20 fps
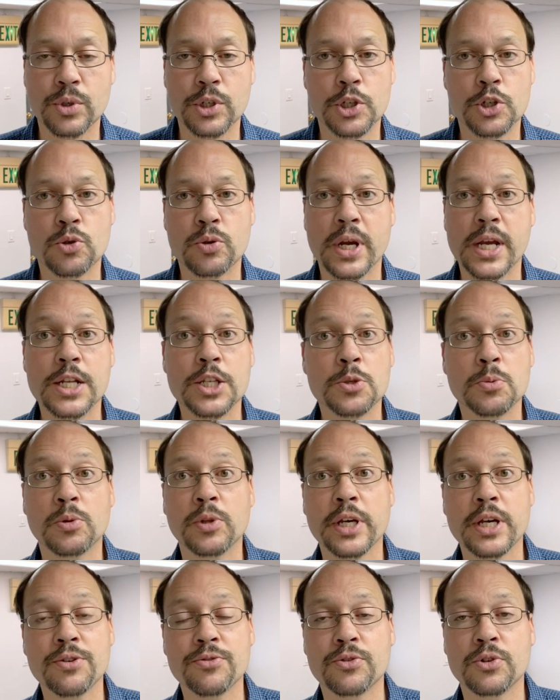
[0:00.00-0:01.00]
a
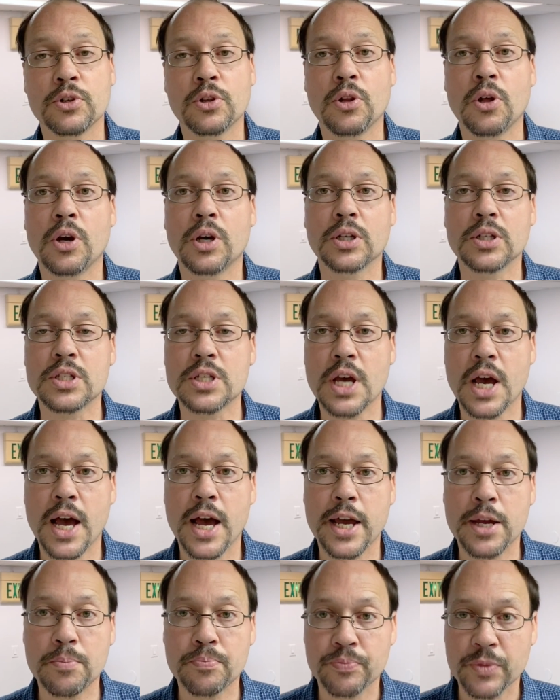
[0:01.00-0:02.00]
transplant for a long
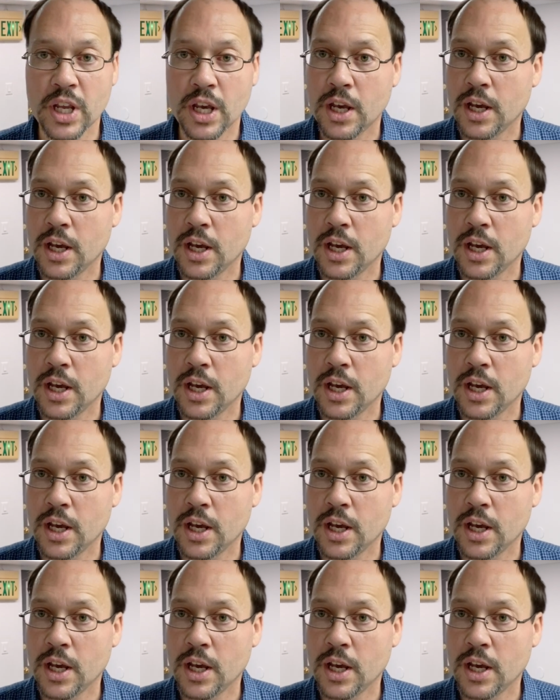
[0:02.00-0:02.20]
time.